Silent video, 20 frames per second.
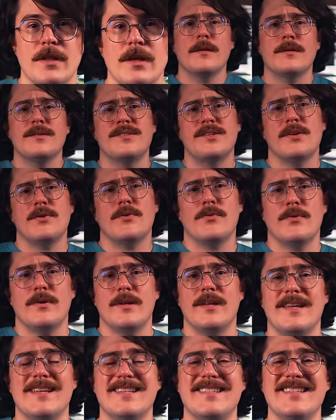So
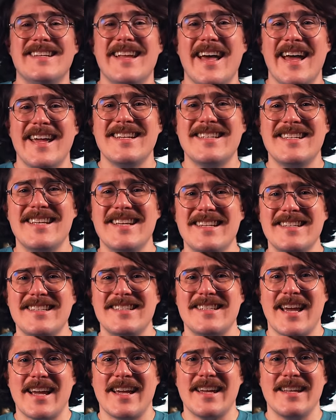is 19
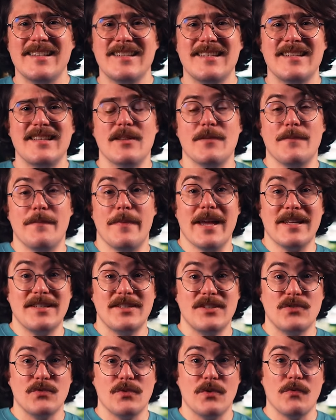seconds the
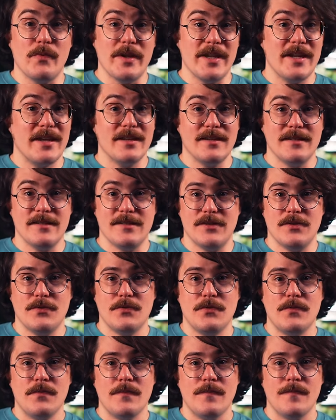best that we can
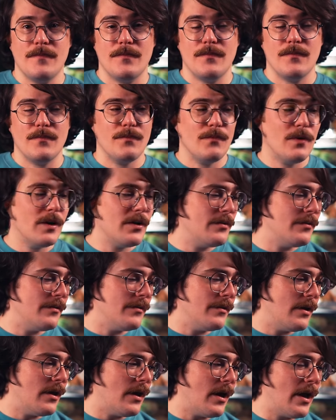do? Well,
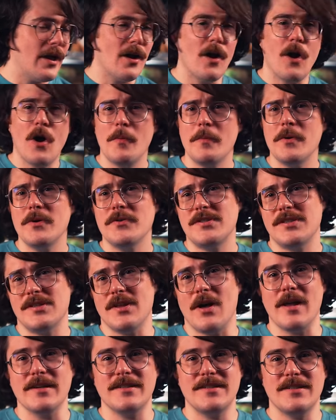I almost
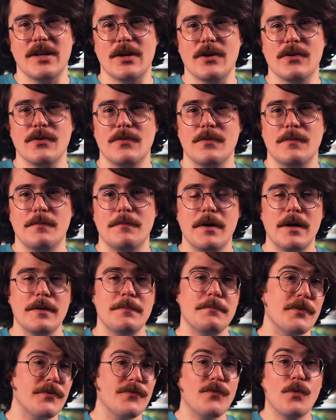thought so,
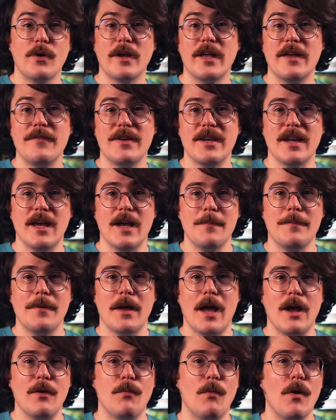but before giving up,
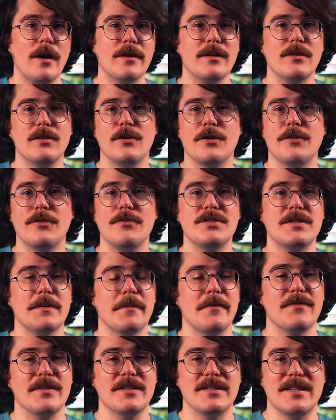I wanted to look through some
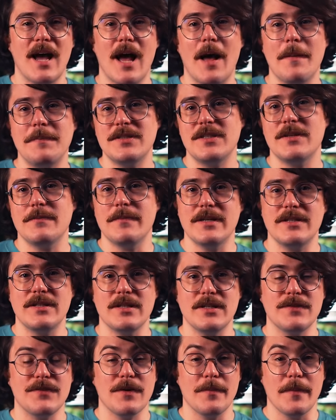of the top
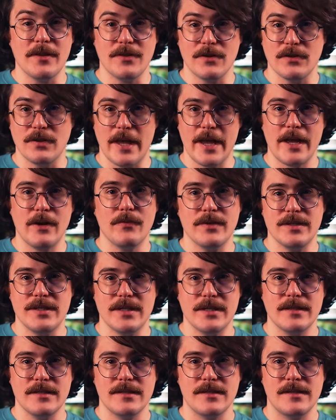submissions from other
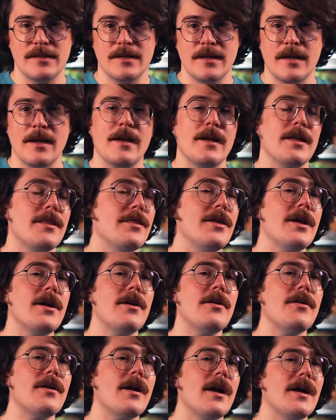languages.
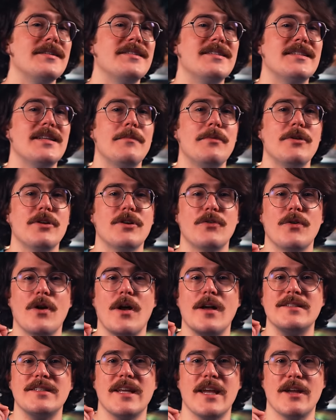There, I stumbled
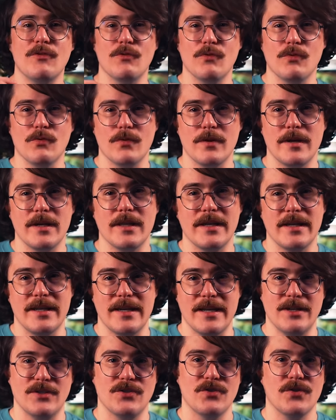across a really
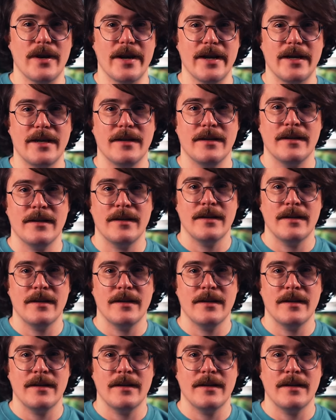neat trick.